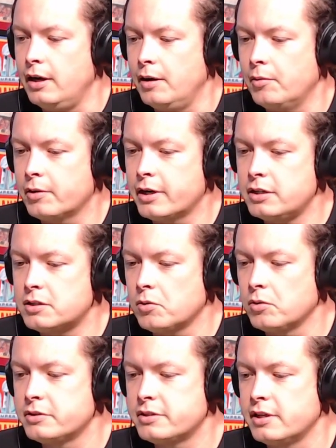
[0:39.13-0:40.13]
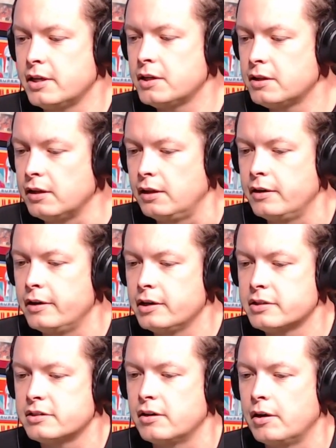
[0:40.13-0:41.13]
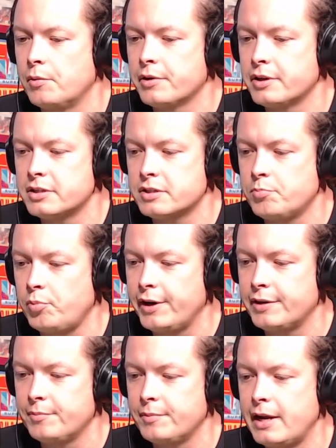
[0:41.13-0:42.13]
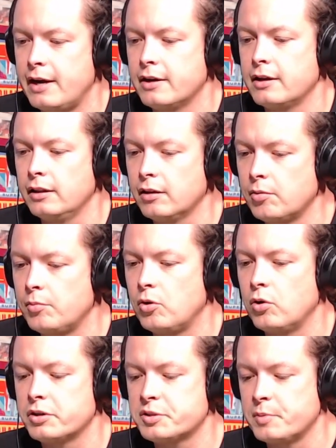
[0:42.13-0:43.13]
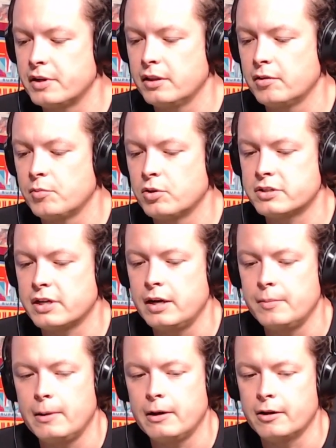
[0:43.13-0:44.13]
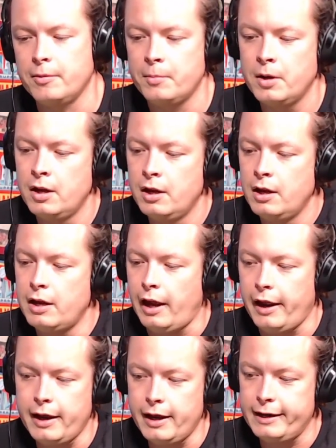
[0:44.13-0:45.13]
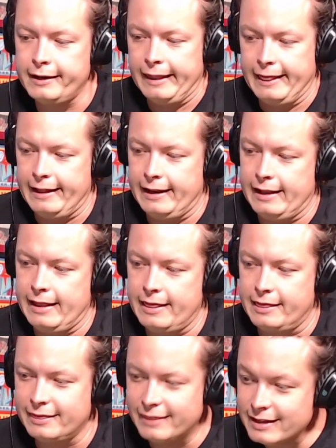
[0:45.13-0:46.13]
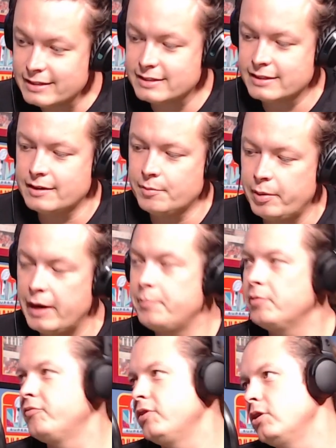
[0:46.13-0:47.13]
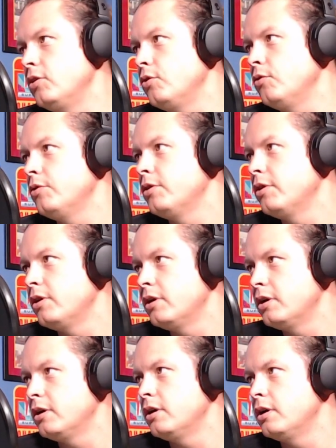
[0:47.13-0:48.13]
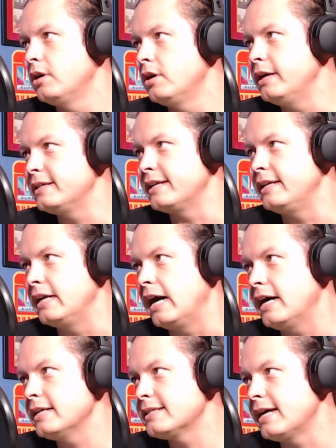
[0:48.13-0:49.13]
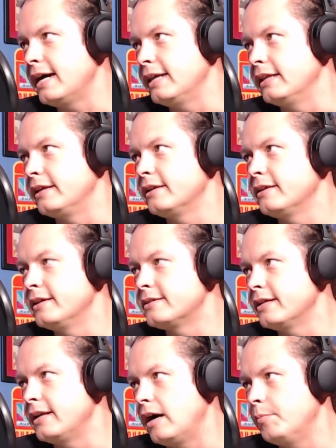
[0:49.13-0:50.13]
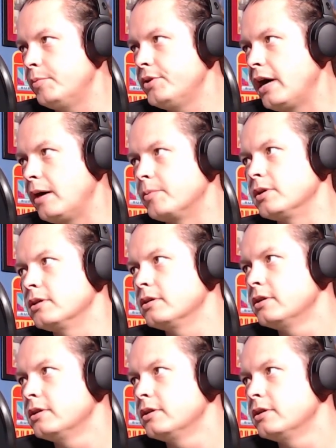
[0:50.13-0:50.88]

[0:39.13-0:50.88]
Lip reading: We're getting towards the end of the year, so I want to just break them down a little more, spend a little more time on them. And this pay-per-view is in Yas Island. It's in Abu Dhabi.